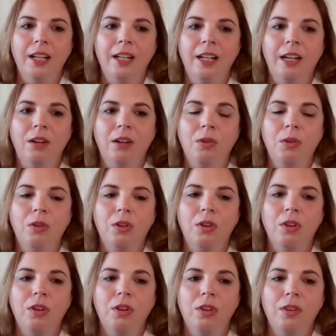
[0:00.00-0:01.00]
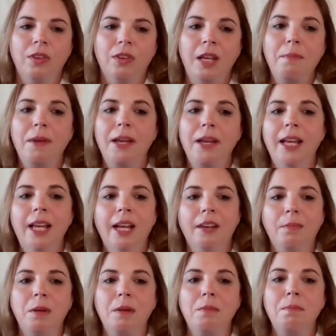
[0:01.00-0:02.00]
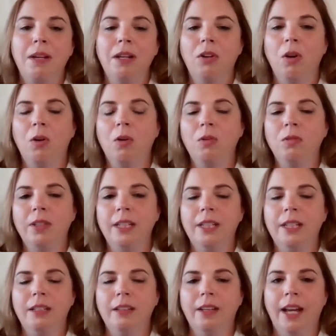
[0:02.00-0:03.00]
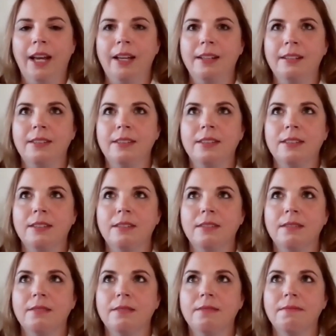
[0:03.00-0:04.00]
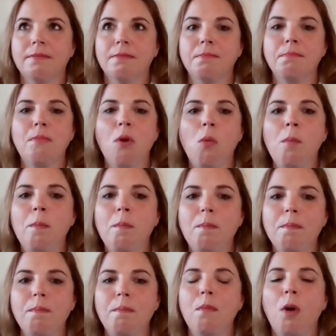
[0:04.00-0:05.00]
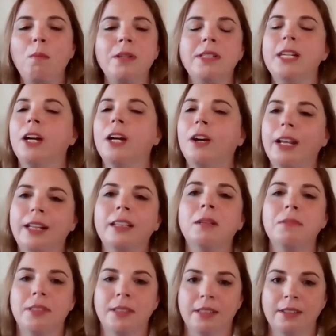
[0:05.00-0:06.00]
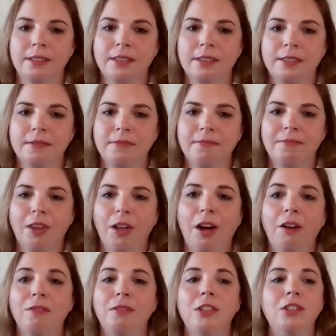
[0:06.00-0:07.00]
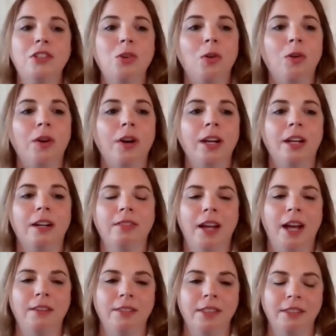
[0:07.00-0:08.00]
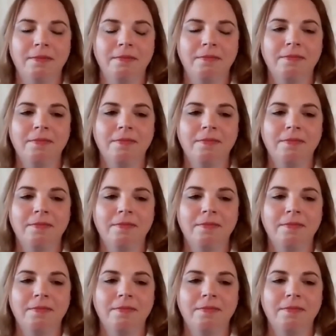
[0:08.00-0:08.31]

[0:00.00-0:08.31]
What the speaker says: Now, they may have been meant only as momentary glimpses of the joy of heaven